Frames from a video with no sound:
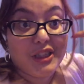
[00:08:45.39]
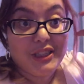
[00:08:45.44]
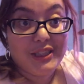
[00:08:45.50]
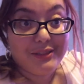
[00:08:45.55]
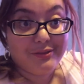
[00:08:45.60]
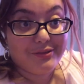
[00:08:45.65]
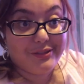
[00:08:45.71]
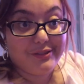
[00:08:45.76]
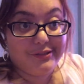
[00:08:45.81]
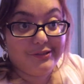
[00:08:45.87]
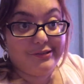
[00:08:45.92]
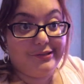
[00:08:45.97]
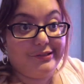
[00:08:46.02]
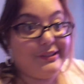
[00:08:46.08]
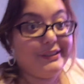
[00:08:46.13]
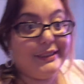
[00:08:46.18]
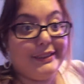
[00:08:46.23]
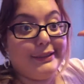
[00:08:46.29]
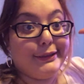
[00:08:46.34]
hear.
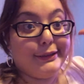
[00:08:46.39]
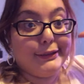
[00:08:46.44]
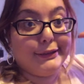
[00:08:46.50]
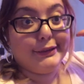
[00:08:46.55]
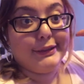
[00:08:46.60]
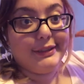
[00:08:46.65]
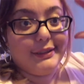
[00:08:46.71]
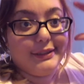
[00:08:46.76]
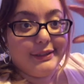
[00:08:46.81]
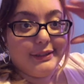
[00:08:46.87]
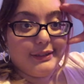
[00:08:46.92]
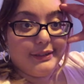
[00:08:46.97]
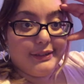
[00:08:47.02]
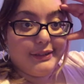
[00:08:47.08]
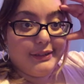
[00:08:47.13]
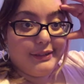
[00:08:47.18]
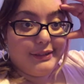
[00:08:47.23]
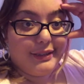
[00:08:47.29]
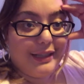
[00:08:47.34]
Oh.
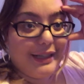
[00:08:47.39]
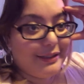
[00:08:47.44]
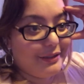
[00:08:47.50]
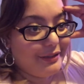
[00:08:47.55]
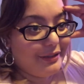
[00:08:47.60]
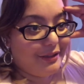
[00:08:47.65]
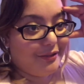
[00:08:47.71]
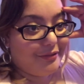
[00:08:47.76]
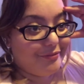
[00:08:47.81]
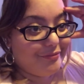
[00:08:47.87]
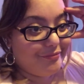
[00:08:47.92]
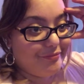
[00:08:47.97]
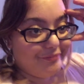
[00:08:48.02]
I don't know.